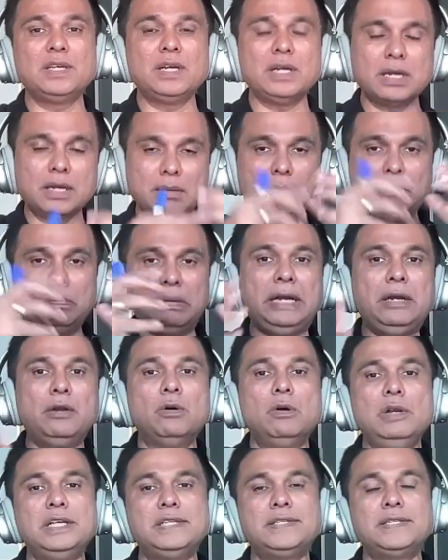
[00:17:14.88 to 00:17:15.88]
a complete
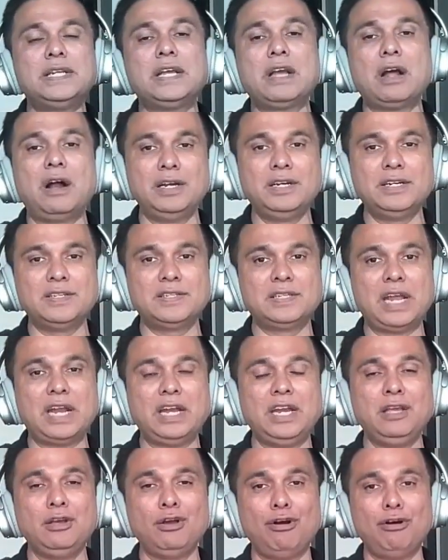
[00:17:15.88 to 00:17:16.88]
holistic
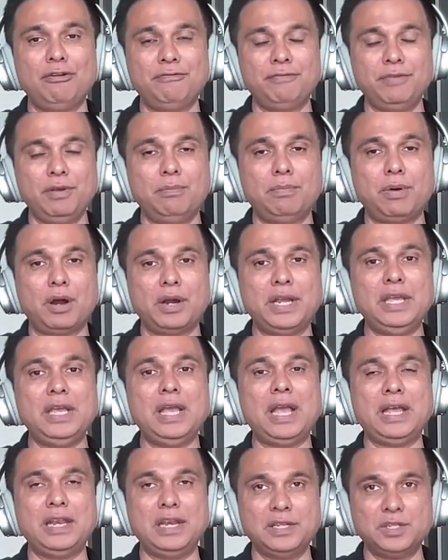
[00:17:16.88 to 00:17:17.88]
understanding of your body
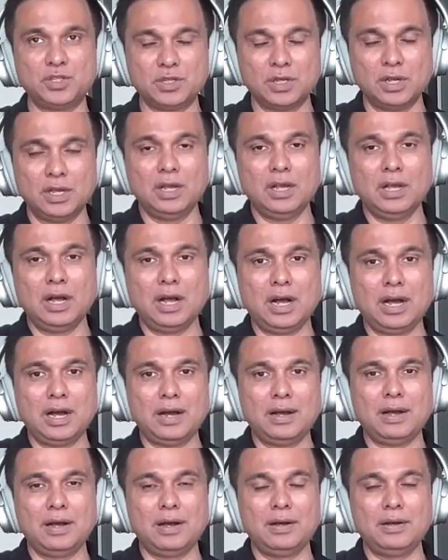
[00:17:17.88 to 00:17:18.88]
and its
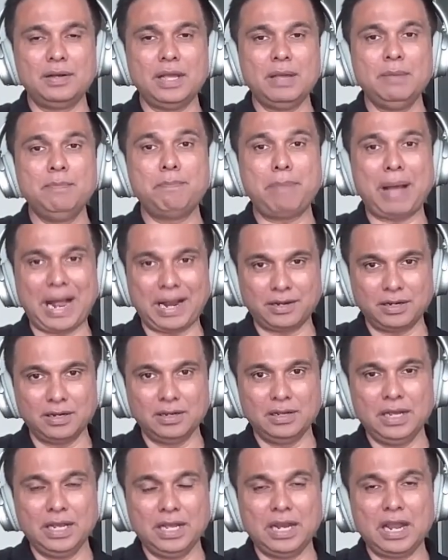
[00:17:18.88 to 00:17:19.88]
impact
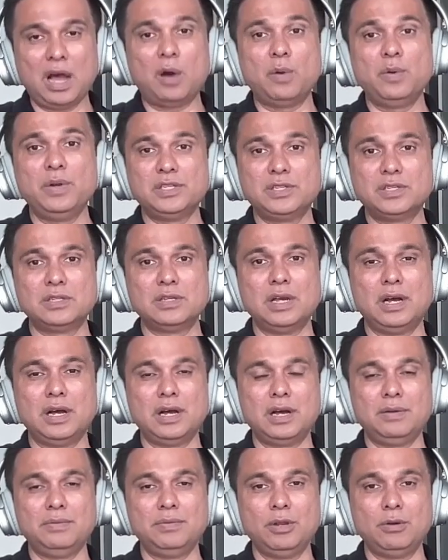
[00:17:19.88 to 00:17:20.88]
and how it's
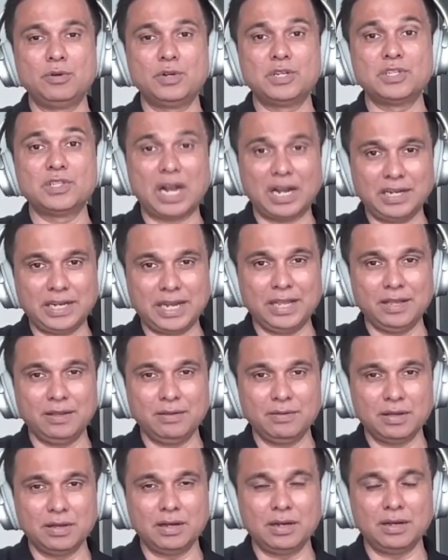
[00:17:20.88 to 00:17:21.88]
resulting
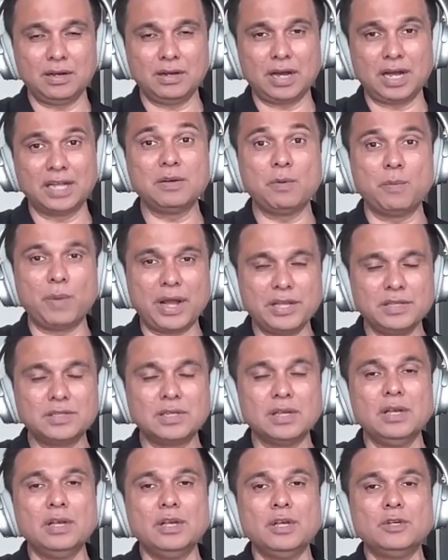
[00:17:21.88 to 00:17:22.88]

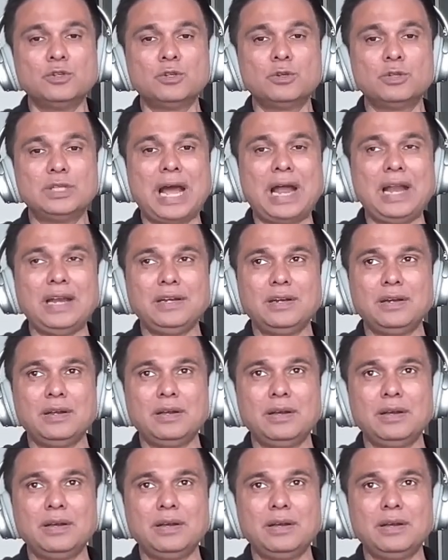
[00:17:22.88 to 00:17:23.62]
otherwise. So that